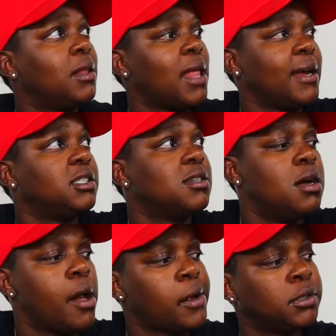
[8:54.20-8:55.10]
lights.
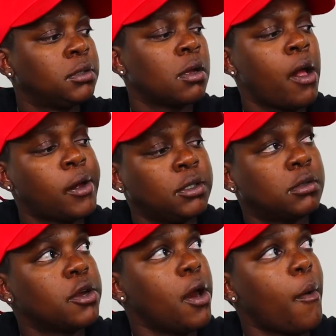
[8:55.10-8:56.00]

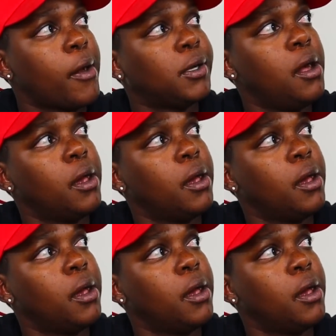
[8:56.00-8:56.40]
You know what?